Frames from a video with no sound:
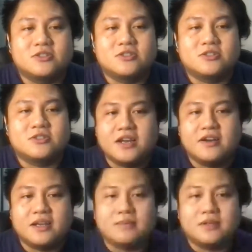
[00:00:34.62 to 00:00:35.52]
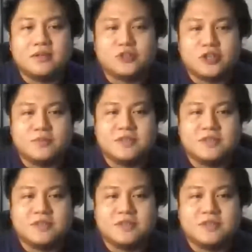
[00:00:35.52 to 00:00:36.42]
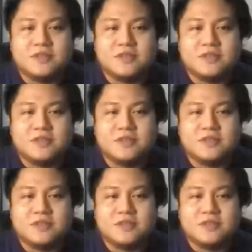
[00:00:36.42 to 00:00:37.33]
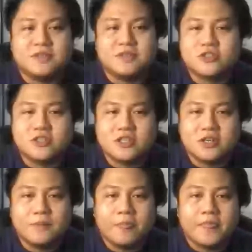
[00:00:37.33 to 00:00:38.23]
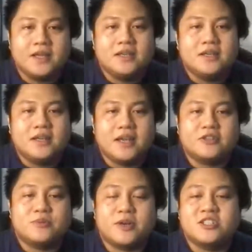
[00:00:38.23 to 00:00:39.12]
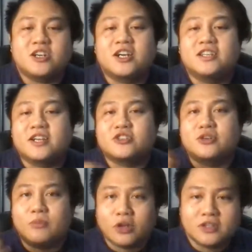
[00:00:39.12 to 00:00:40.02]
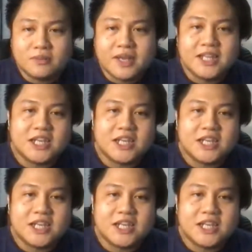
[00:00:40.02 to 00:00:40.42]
we will be hearing of terms like enterprise architecture, enterprise architecture model